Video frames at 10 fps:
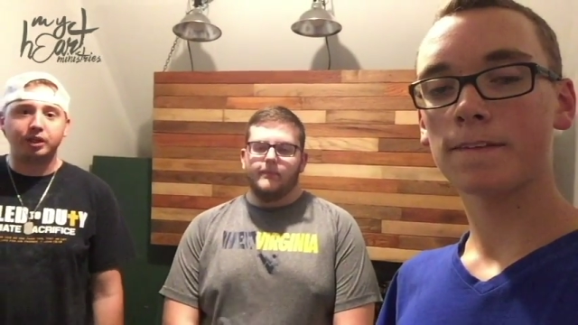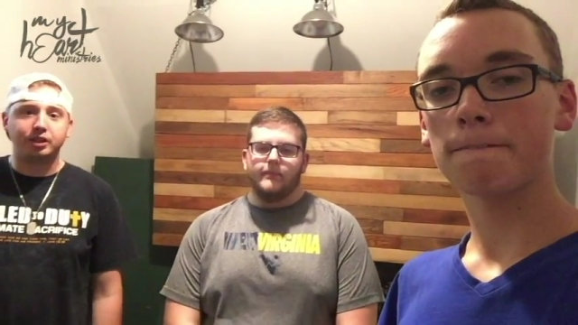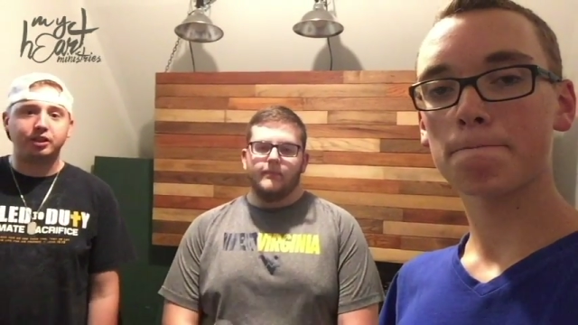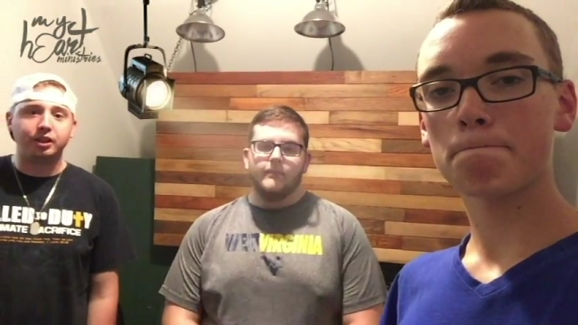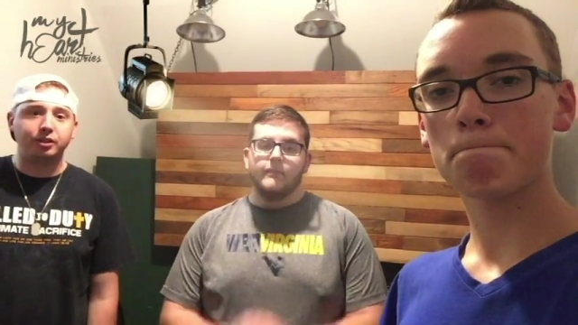Speaker 1: what
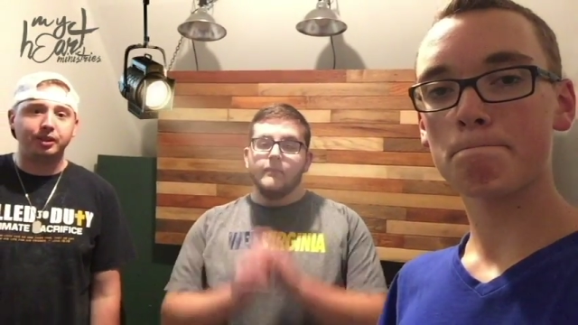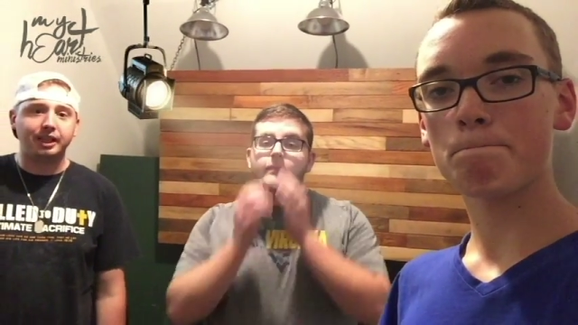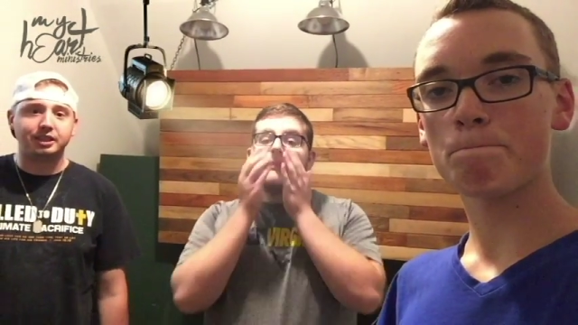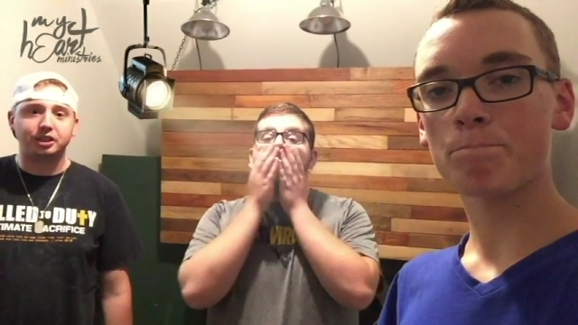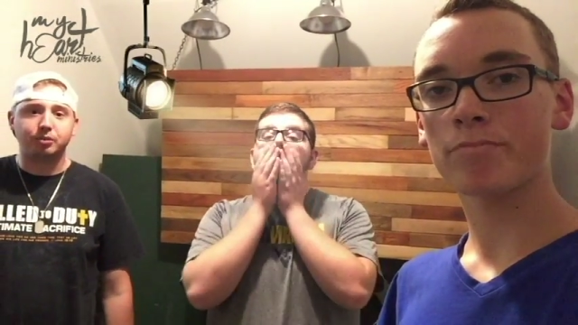to do in
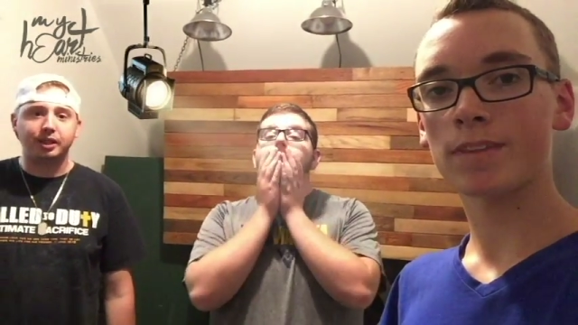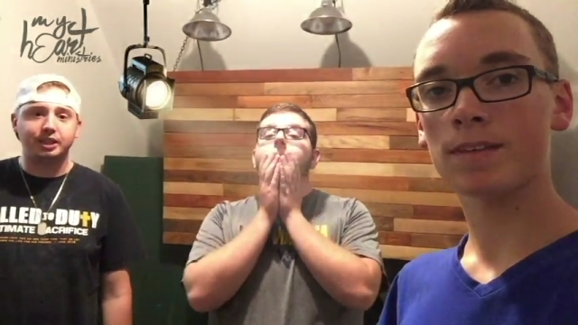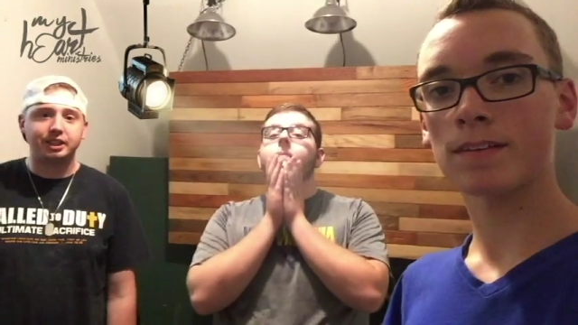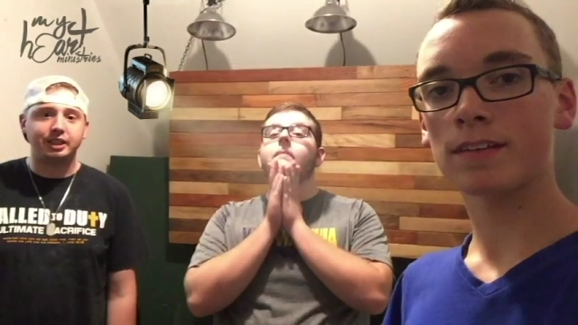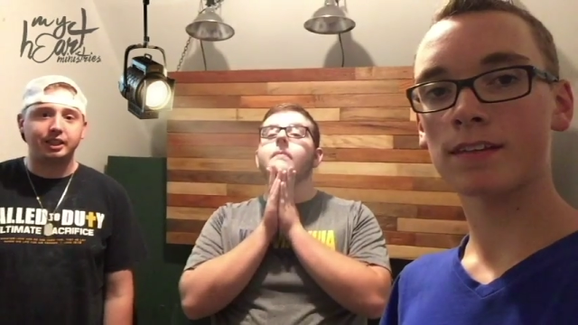that
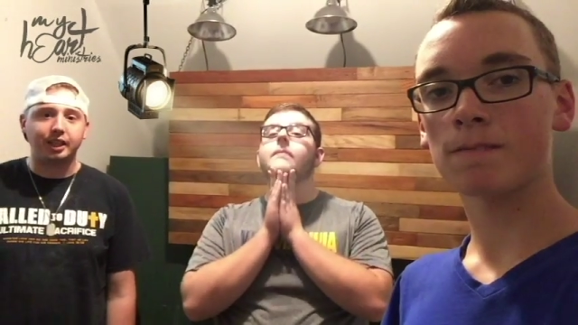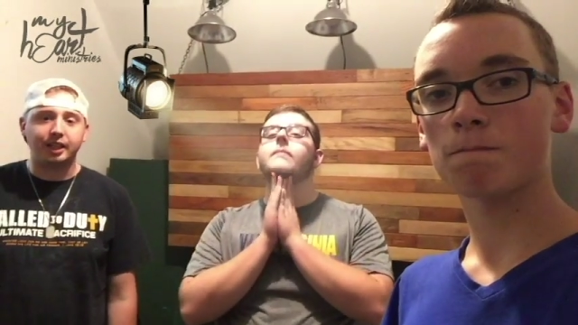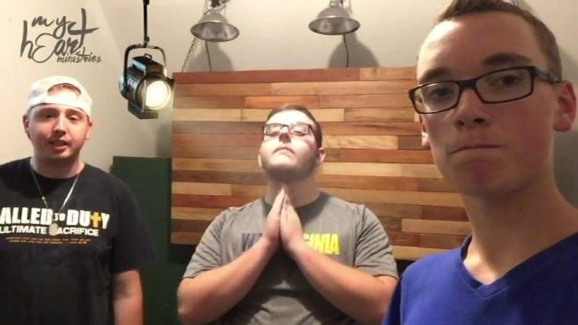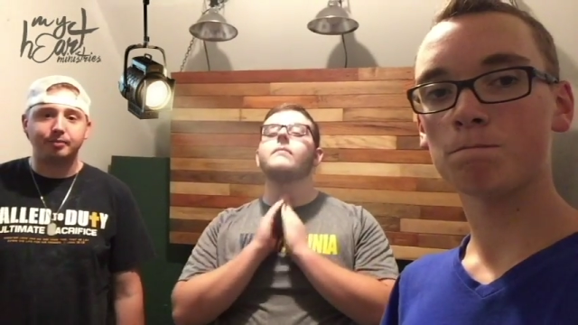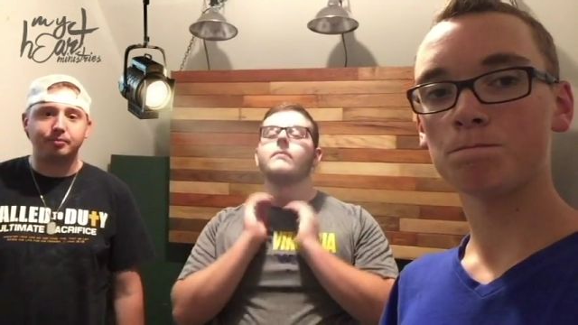situation.
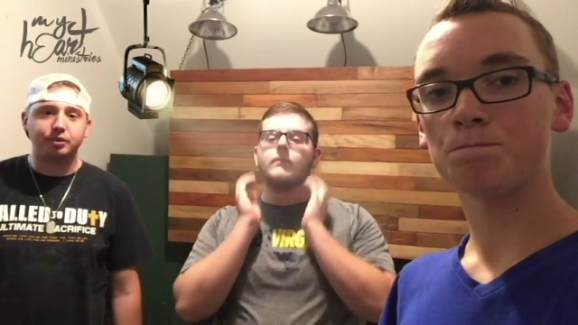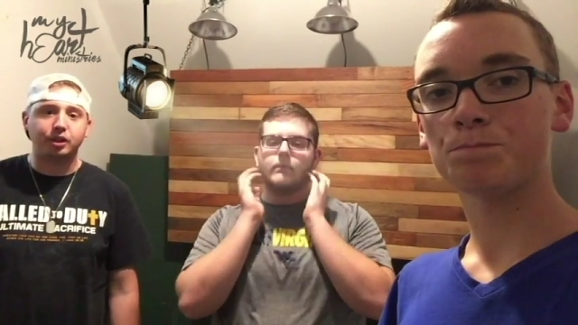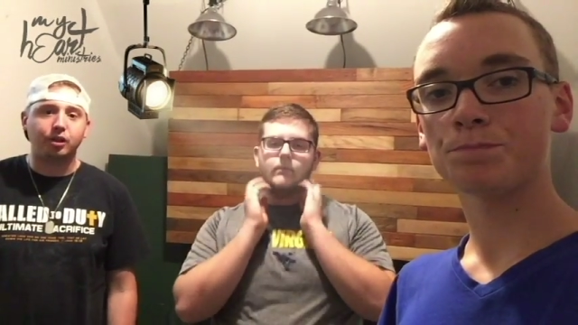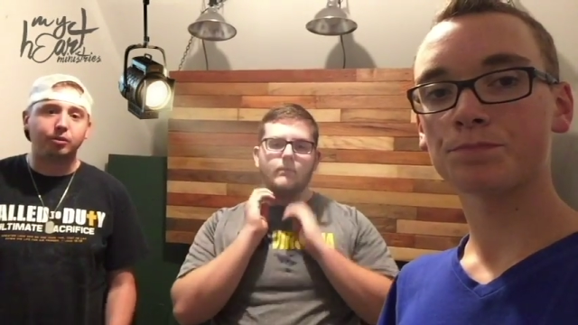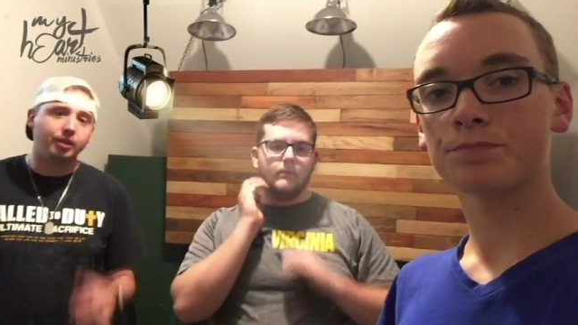Um,
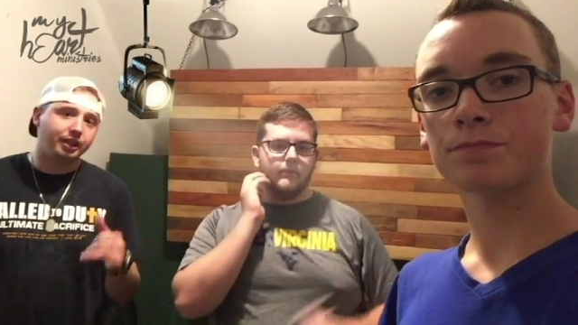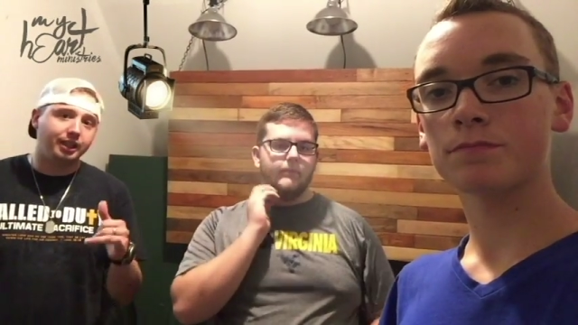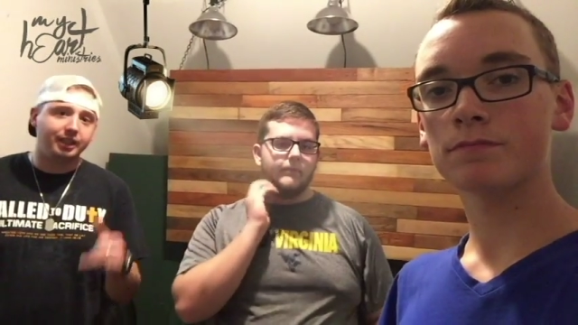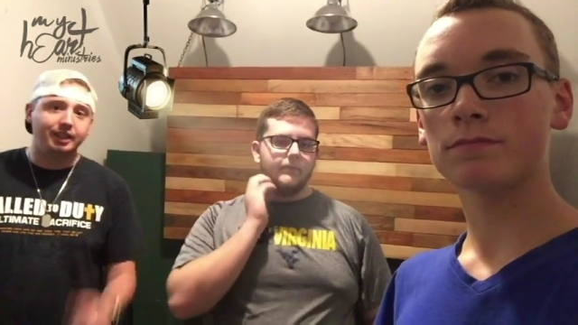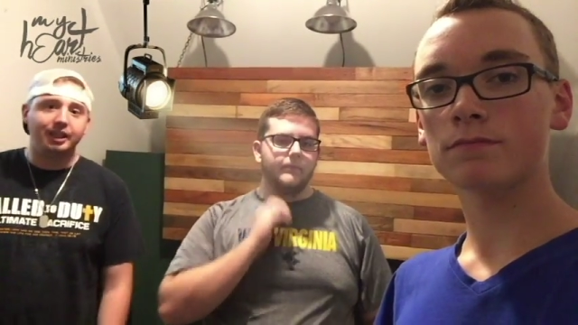so
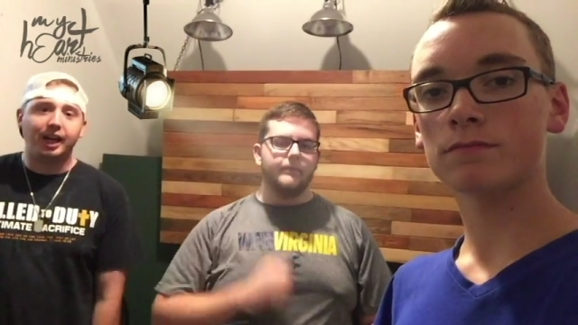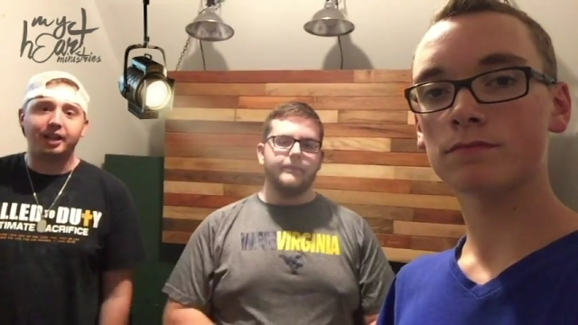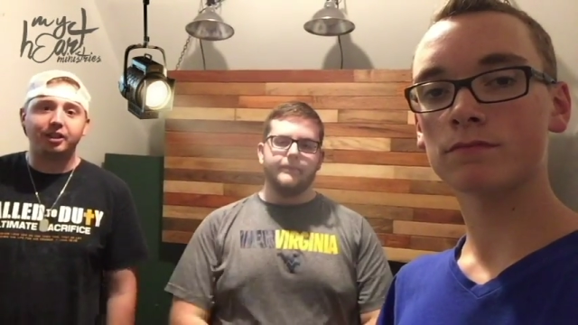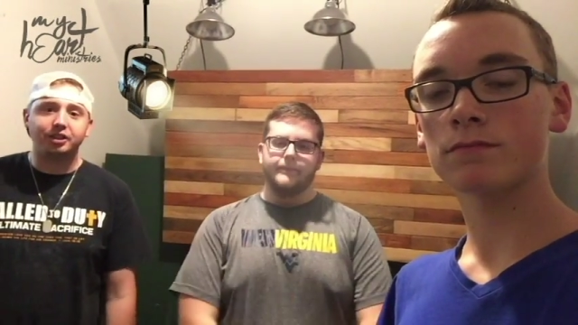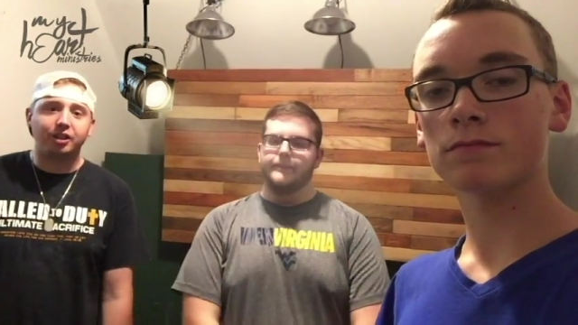I
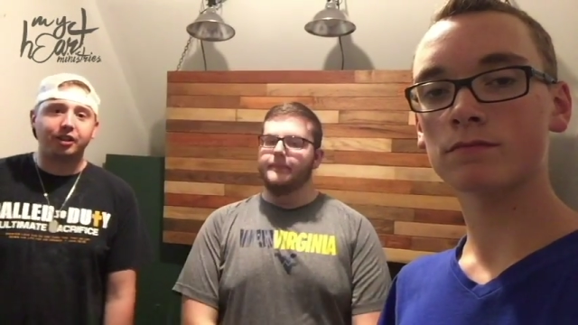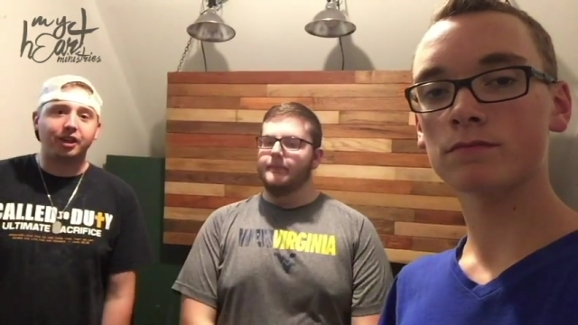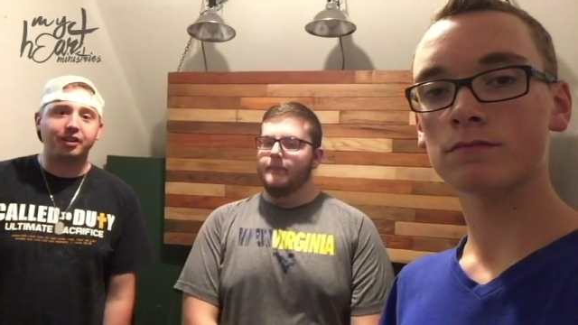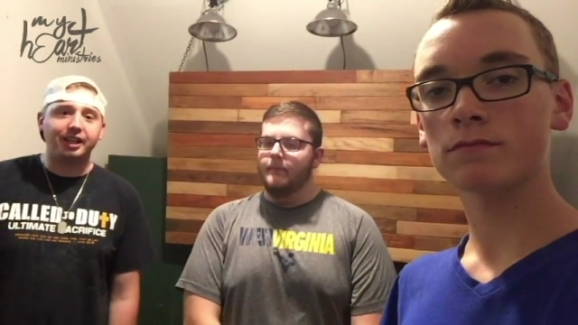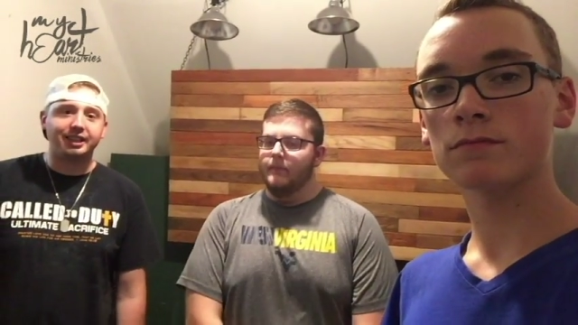encourage y'all to
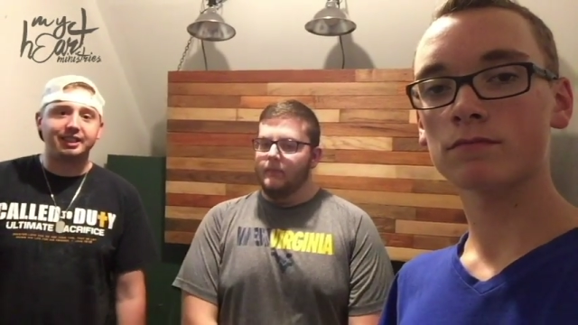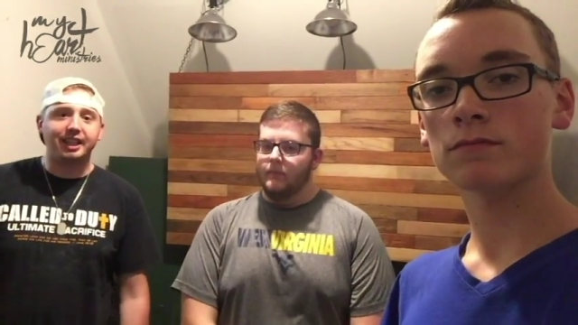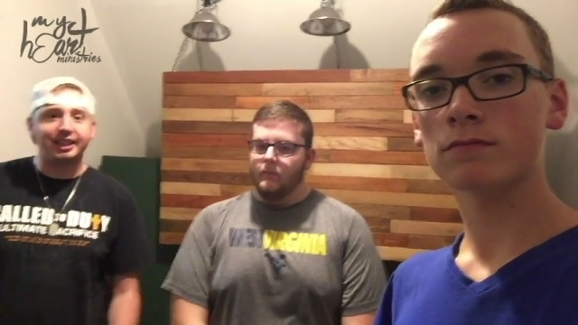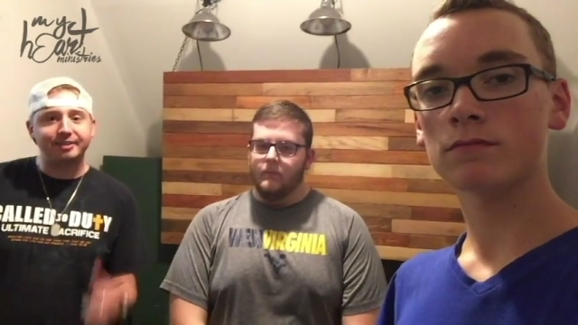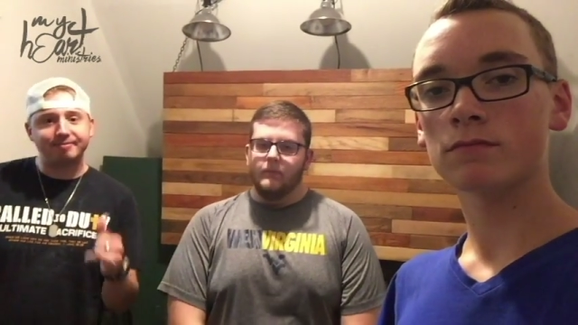go to that
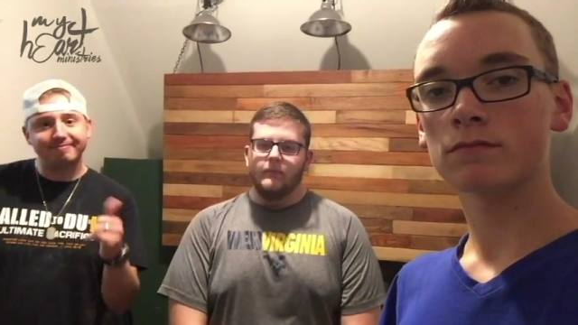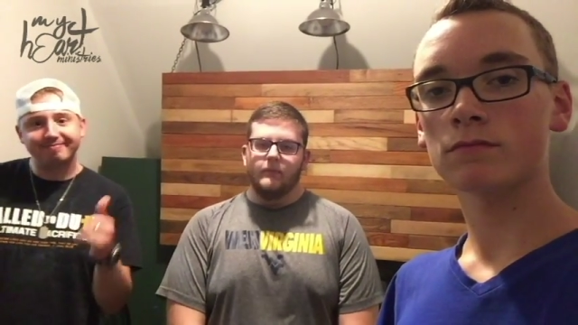site.